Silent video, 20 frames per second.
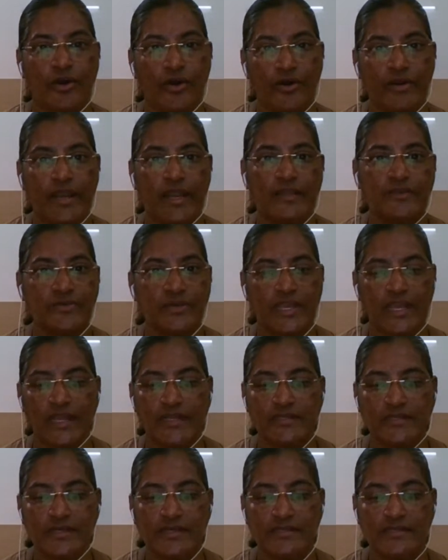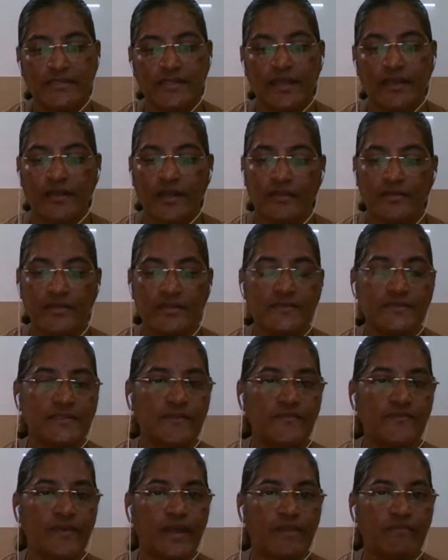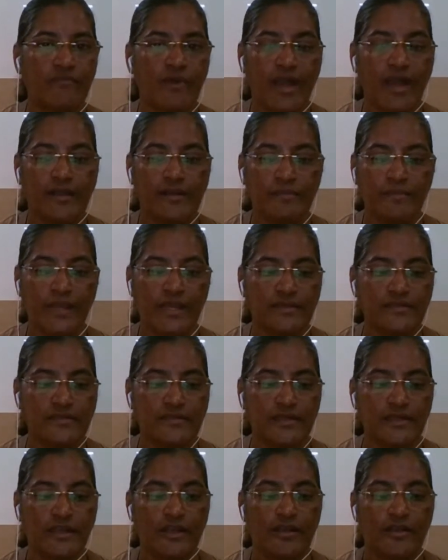or educators a conducive environment